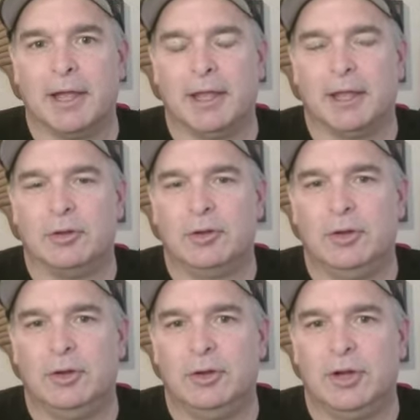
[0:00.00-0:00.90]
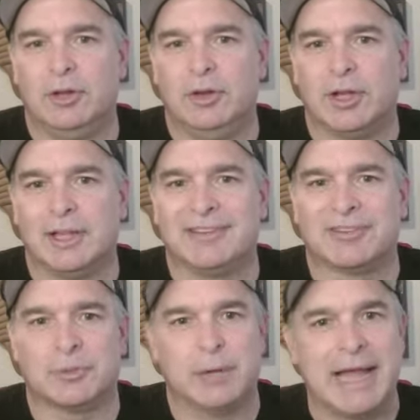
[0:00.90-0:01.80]
You can
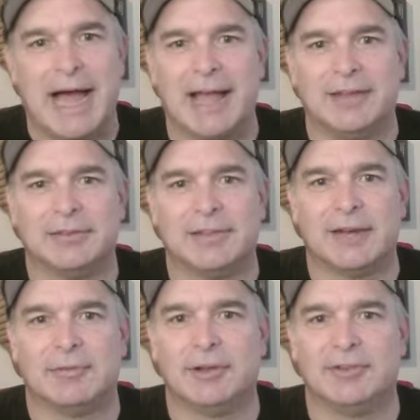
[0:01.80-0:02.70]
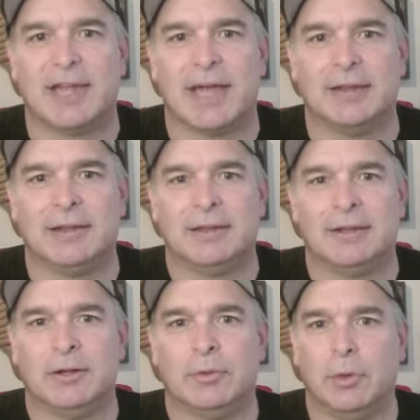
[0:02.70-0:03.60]
list three guys that have reached that:
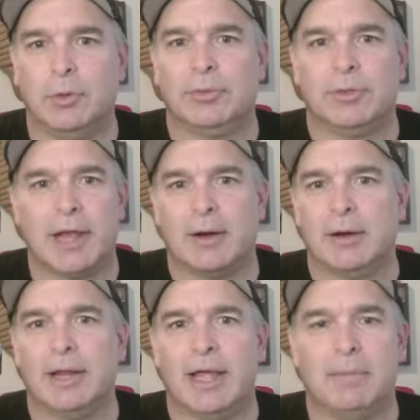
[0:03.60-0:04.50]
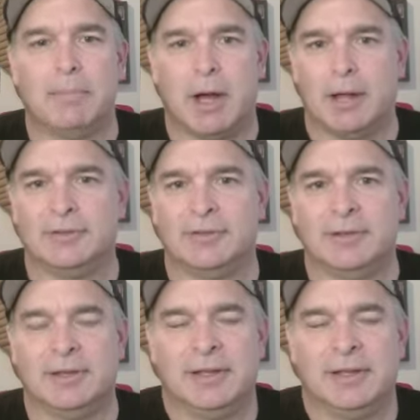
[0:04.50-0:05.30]
Ruth, Aaron, and Bonds.